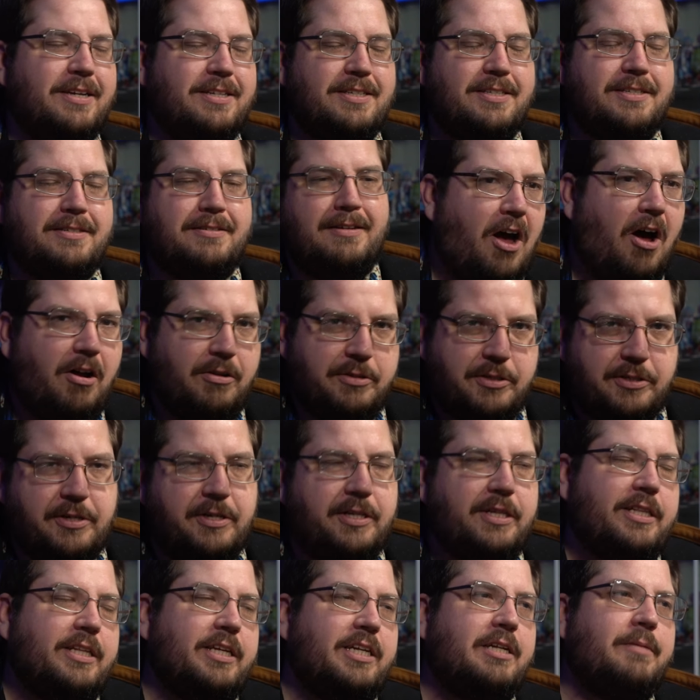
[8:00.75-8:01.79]
is altered a
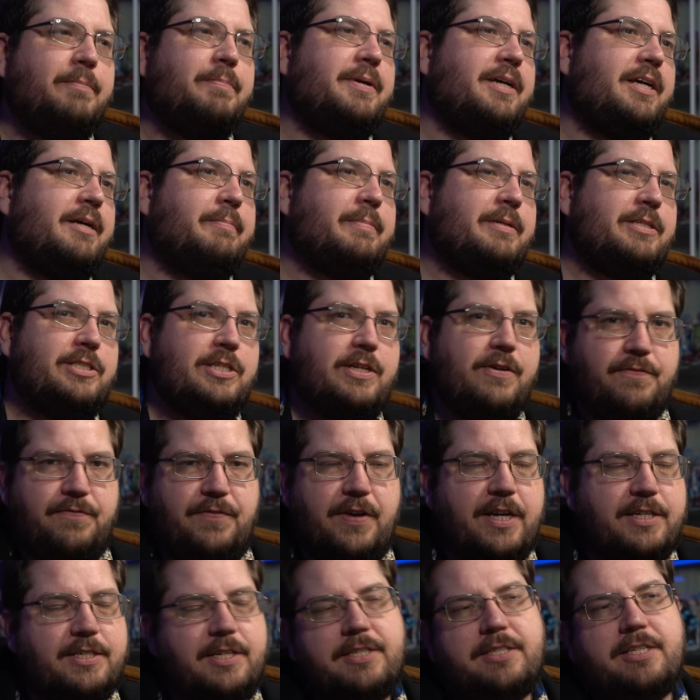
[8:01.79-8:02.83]
little bit, but she
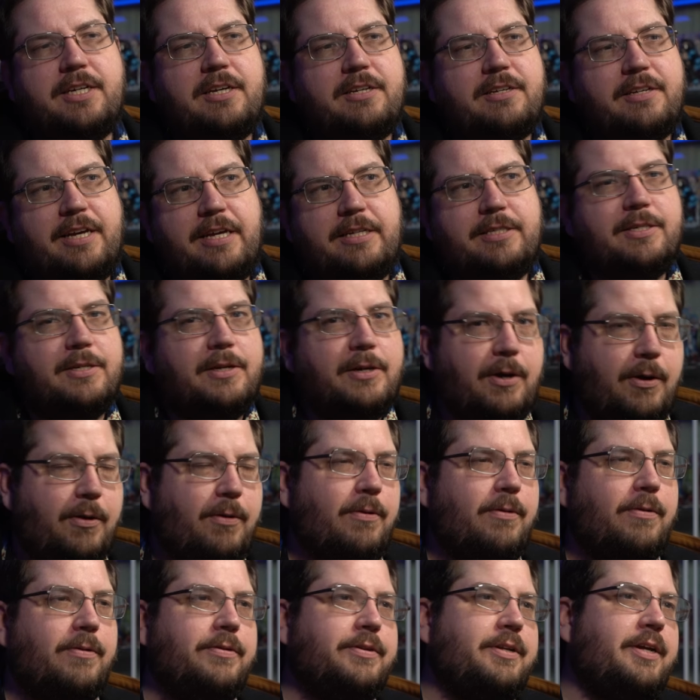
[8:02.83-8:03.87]
fixes it, gets a
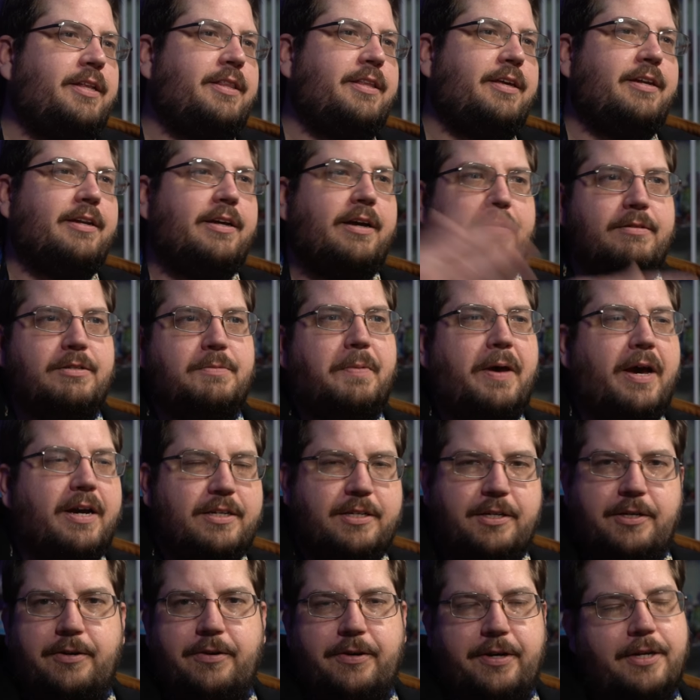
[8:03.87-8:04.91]
cold, and then comes back
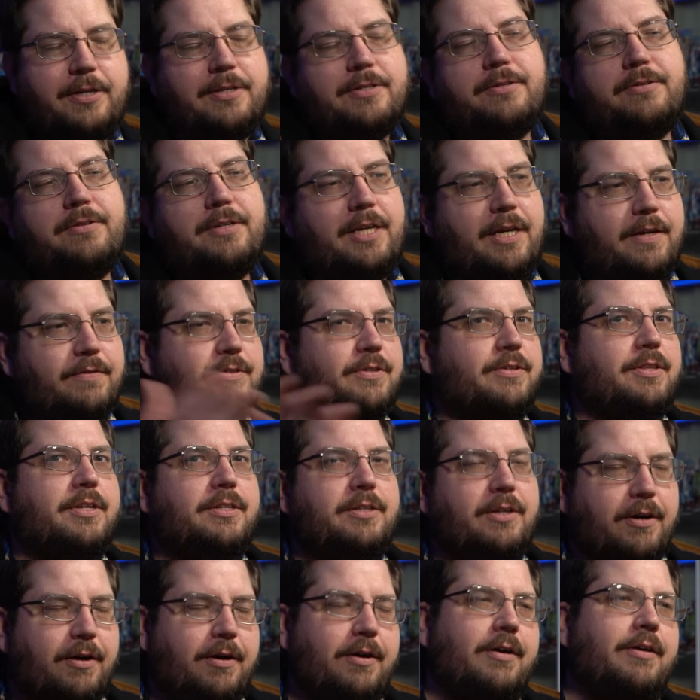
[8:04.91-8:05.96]
to Kurisu, gives her the
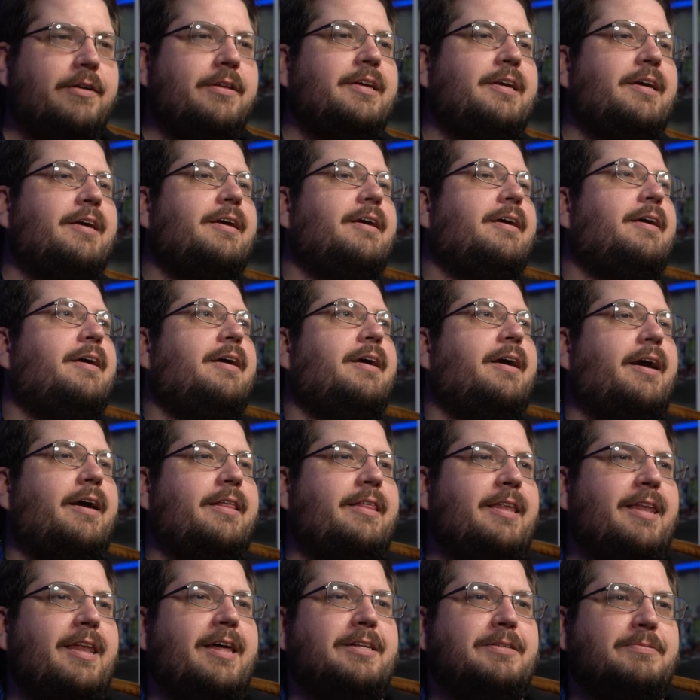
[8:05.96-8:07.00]
doll. And
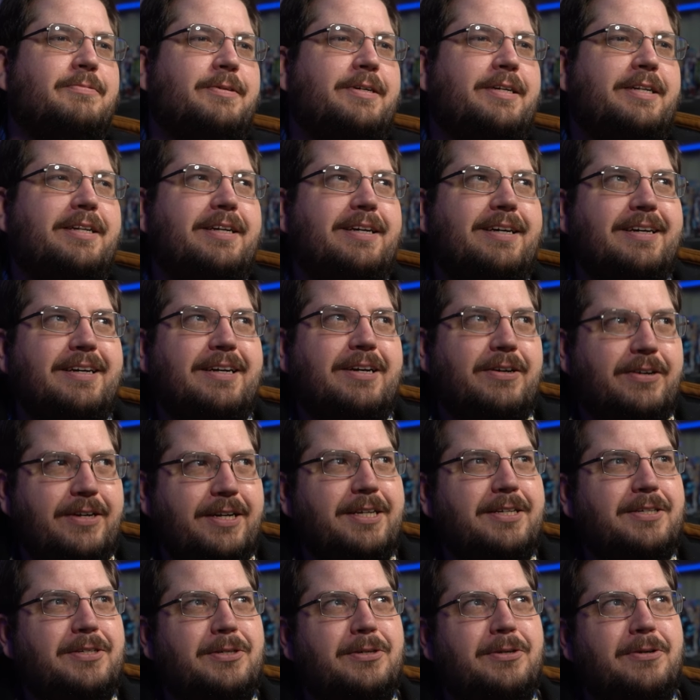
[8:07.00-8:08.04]
then that's when uh,
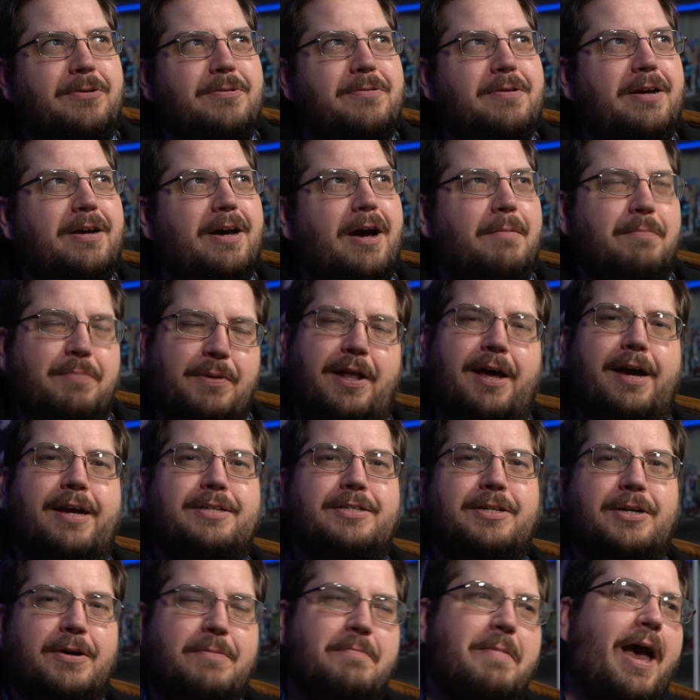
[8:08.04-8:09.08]
Kurisu
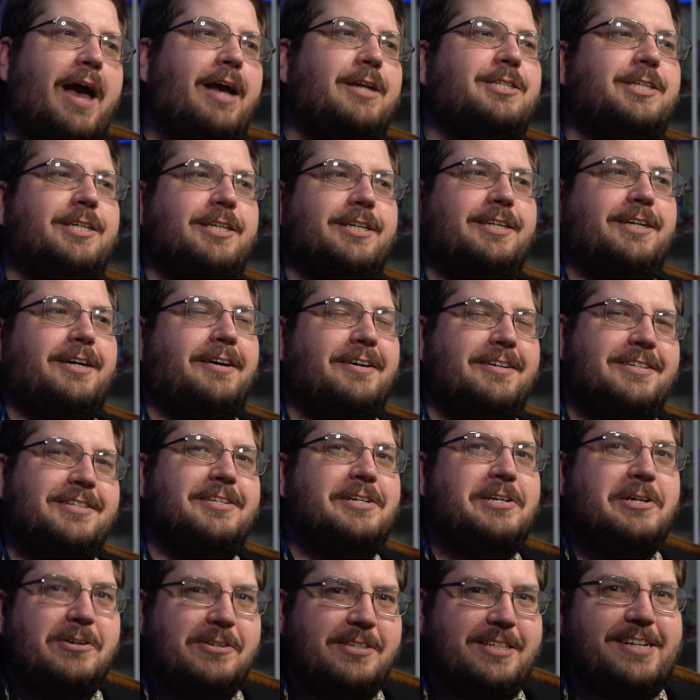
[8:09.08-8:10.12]
applies her magic
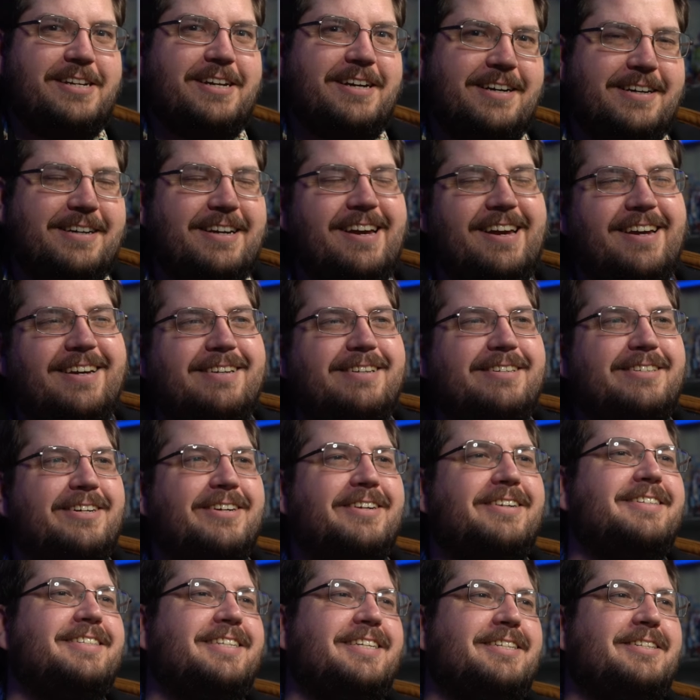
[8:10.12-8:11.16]
onto Utena and
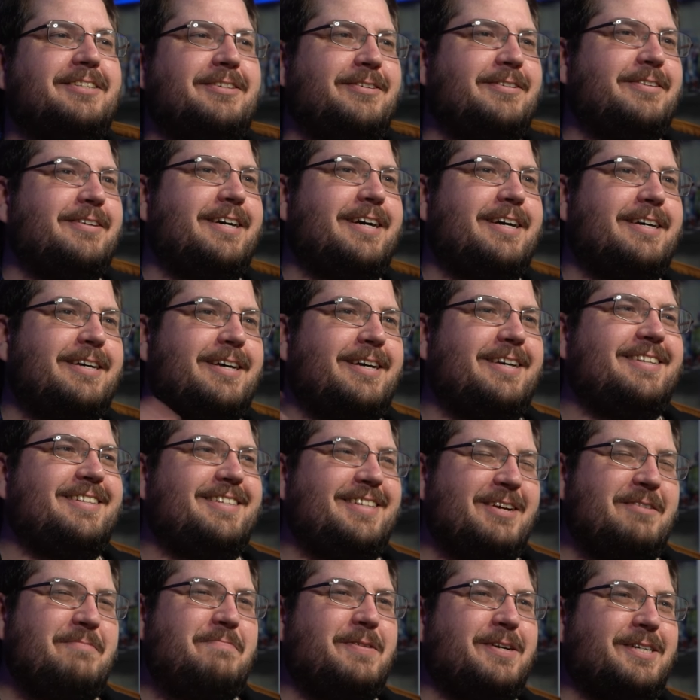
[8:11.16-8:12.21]
turns into a
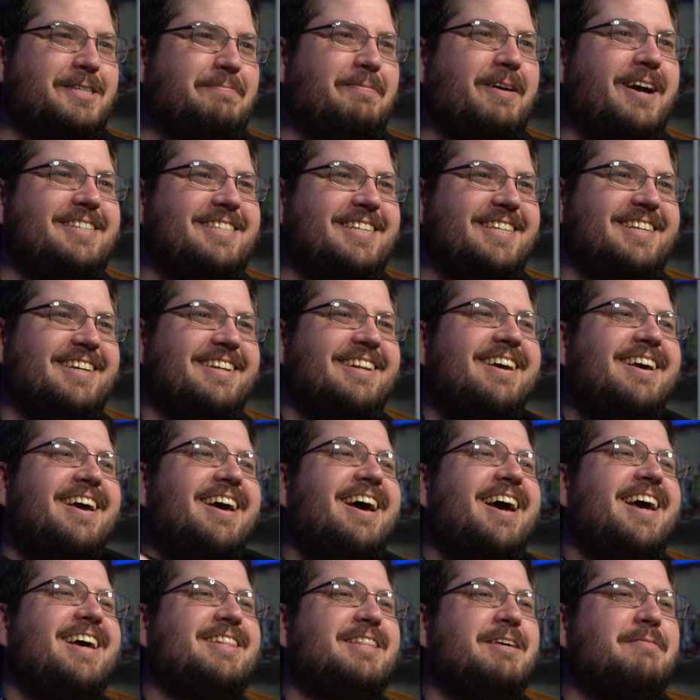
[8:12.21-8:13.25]
super spicy scene.
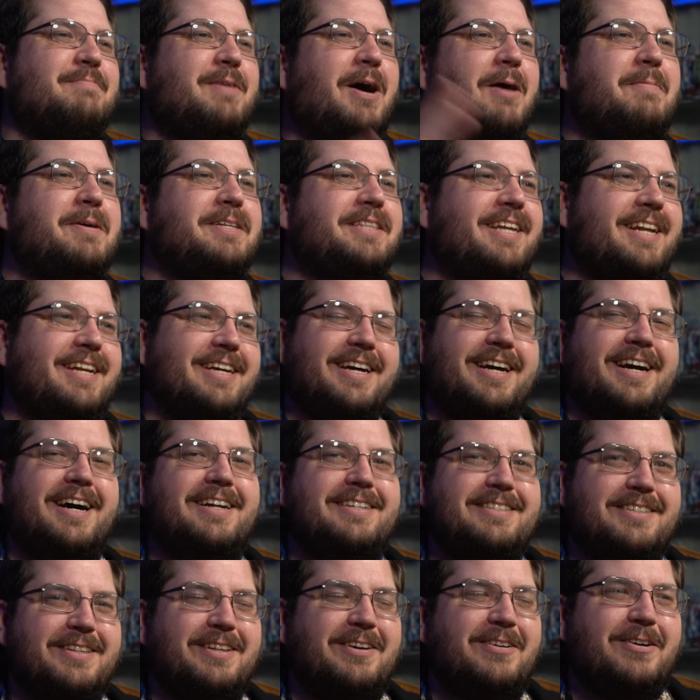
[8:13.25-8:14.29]
At the moment that it
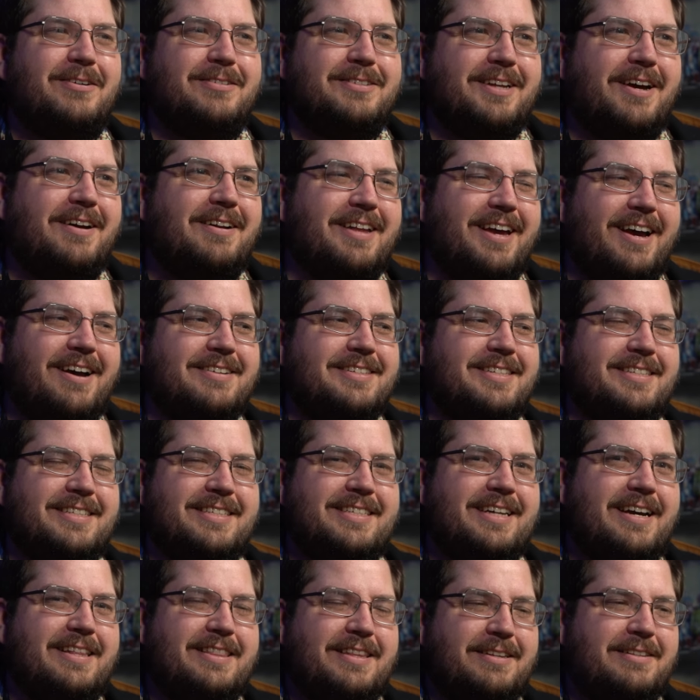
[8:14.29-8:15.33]
cut to the whole dollhouse
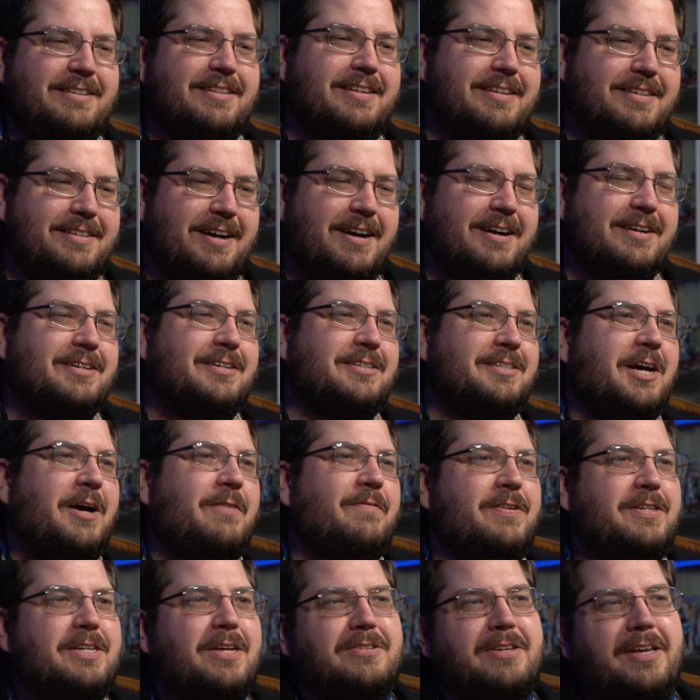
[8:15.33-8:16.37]
inside the, the doctor's
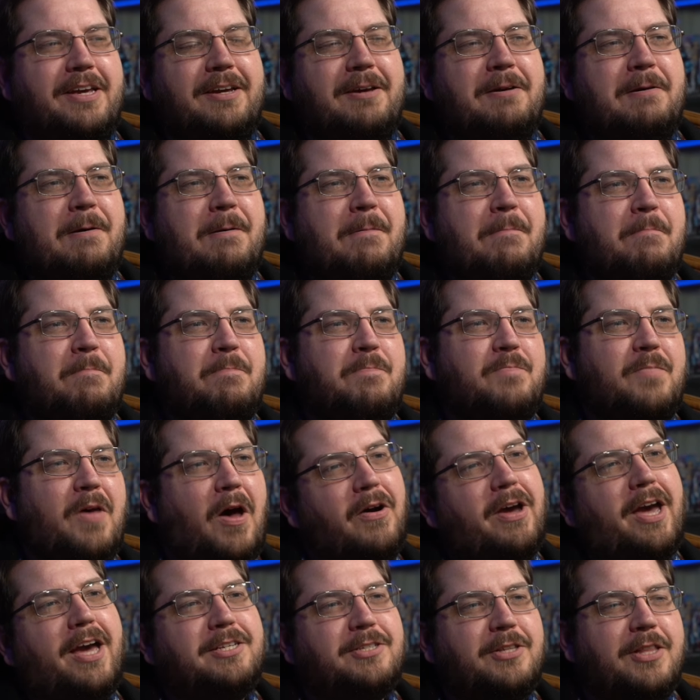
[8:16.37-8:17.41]
office, I was like,
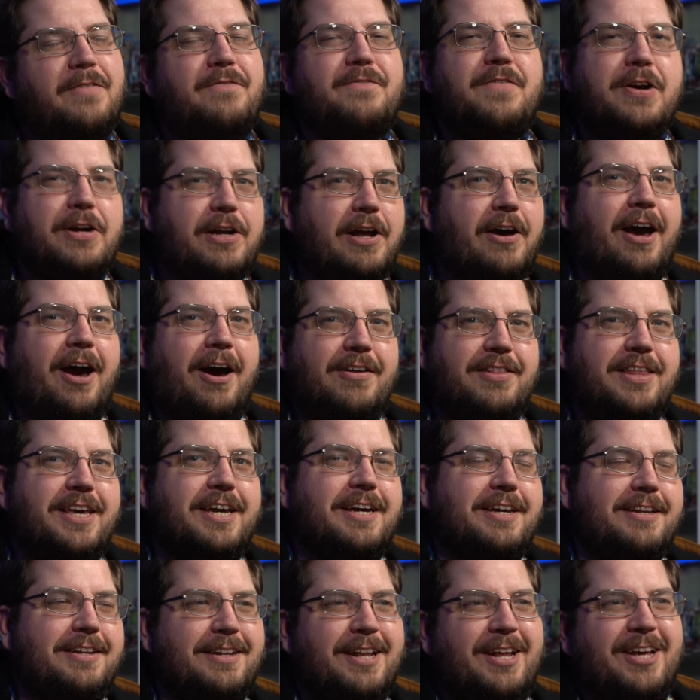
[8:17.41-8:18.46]
okay, so they figured out how they
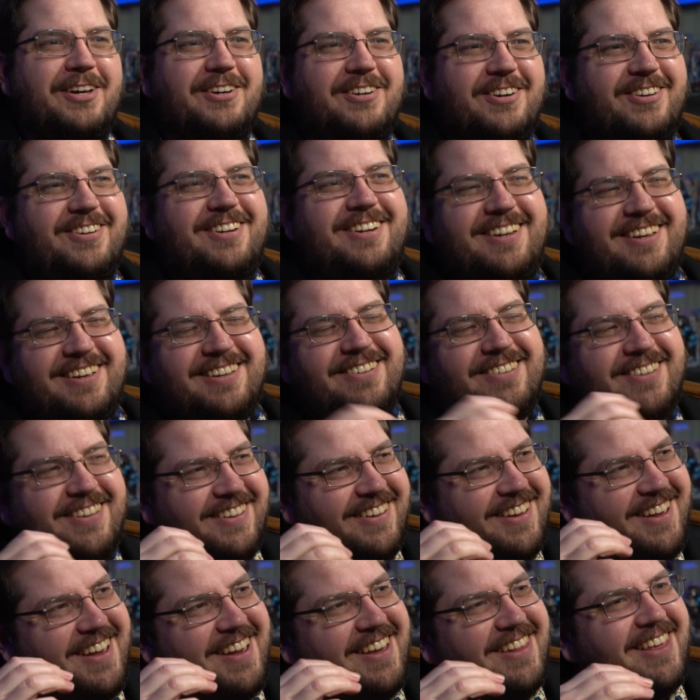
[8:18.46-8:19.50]
can lewd,
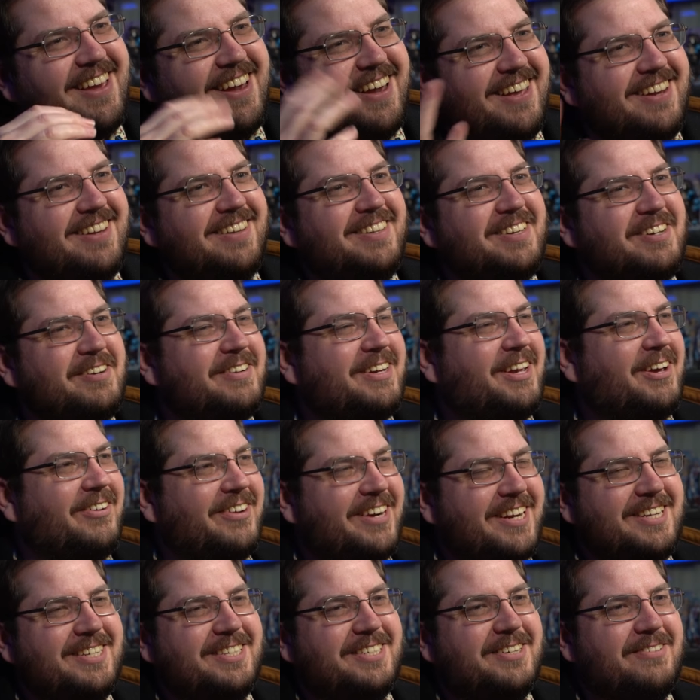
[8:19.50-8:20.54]
they can lewd
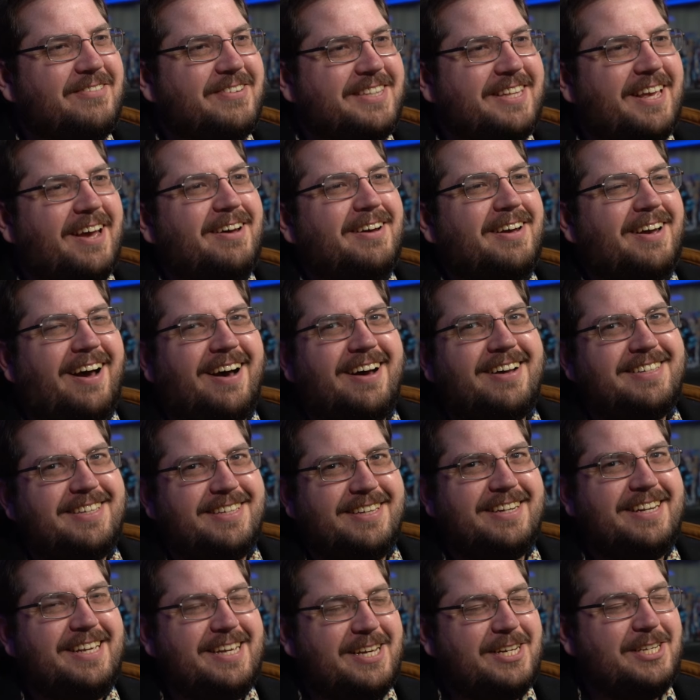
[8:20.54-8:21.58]
Kurisu without causing
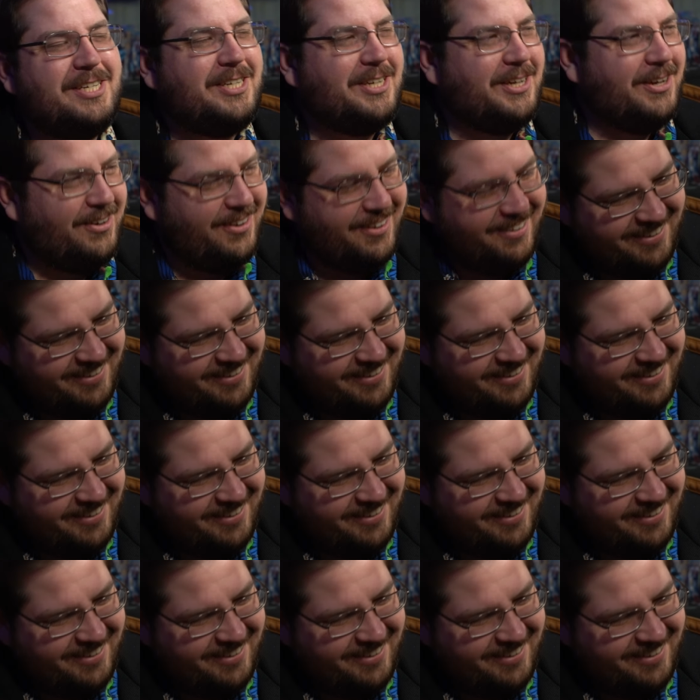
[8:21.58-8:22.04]
an issue.